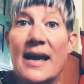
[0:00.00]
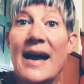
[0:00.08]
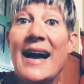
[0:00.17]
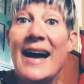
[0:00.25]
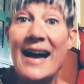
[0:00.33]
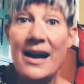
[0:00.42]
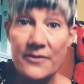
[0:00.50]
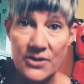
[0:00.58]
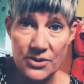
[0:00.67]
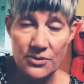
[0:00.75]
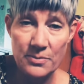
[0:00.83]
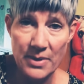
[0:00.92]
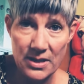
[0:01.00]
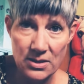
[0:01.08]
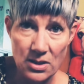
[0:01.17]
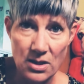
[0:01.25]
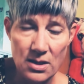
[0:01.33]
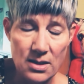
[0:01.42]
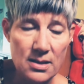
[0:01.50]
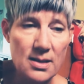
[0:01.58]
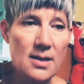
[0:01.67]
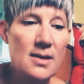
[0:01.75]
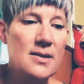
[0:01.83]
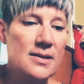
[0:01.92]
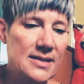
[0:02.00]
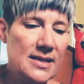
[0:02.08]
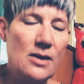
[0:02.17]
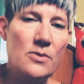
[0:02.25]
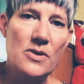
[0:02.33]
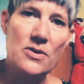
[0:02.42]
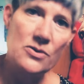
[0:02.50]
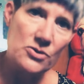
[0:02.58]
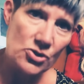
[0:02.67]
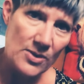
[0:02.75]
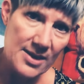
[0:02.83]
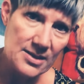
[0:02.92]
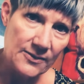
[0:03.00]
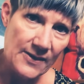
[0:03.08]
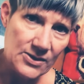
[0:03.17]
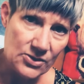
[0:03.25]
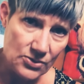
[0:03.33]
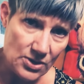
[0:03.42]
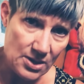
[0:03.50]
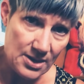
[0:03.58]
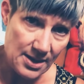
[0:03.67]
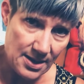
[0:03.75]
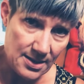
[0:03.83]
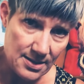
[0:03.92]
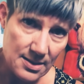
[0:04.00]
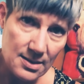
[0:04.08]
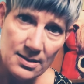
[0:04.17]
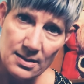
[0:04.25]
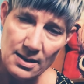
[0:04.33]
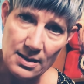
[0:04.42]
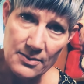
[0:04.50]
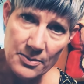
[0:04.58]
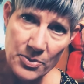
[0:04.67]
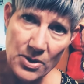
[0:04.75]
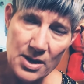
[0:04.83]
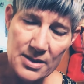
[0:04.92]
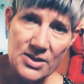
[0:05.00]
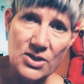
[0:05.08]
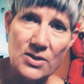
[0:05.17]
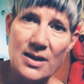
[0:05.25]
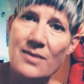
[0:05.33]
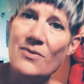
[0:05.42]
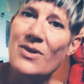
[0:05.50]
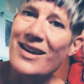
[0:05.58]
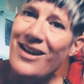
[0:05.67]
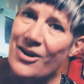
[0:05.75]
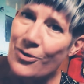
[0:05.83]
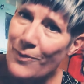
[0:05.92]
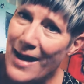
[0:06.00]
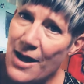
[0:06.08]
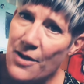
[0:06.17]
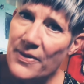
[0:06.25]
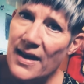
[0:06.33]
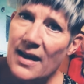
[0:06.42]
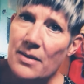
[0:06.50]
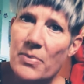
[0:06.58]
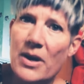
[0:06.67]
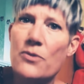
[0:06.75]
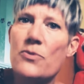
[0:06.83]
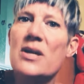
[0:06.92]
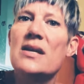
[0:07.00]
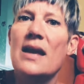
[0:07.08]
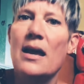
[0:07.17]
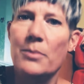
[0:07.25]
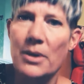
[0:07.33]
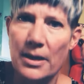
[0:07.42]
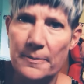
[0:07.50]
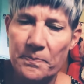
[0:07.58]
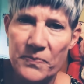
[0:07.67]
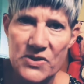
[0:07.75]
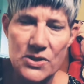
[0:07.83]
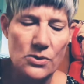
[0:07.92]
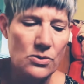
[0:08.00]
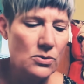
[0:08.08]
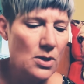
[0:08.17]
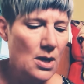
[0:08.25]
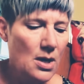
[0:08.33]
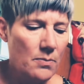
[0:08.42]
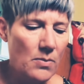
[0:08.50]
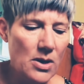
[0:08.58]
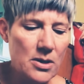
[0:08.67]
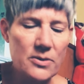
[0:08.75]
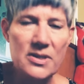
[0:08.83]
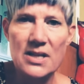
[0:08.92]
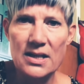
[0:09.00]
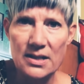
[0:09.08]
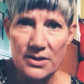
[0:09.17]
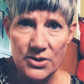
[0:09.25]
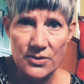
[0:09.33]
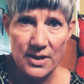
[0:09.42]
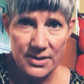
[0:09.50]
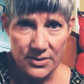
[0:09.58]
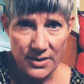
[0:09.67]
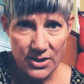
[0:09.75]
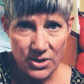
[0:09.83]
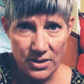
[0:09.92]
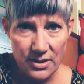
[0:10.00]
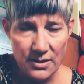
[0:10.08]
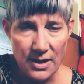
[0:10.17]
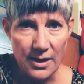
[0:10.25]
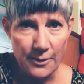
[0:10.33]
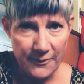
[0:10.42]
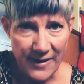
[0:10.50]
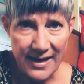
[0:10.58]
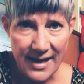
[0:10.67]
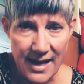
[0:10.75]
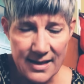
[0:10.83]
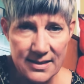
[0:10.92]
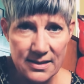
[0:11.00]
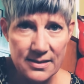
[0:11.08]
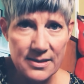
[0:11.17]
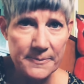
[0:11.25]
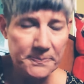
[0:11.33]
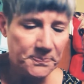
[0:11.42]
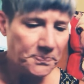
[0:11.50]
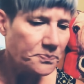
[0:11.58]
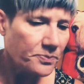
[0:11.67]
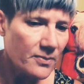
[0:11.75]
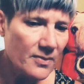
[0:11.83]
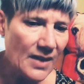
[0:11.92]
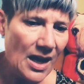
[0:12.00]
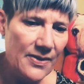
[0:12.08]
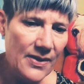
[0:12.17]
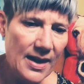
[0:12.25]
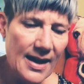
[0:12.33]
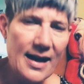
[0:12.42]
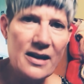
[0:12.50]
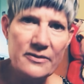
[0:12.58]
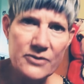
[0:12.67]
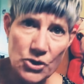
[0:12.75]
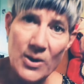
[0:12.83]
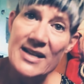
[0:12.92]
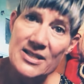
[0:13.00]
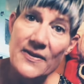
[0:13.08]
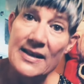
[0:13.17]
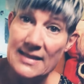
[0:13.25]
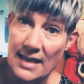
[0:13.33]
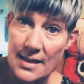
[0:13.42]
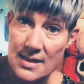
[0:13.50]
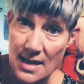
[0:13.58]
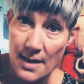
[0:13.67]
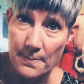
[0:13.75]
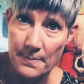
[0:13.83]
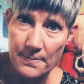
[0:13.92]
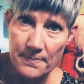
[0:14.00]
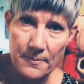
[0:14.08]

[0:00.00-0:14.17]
they have to, by law, say whether there's trans fats or not in the product. So they got around that by renaming it. So mono and diglycerides are actually fatty acids, and they have trans fats in them.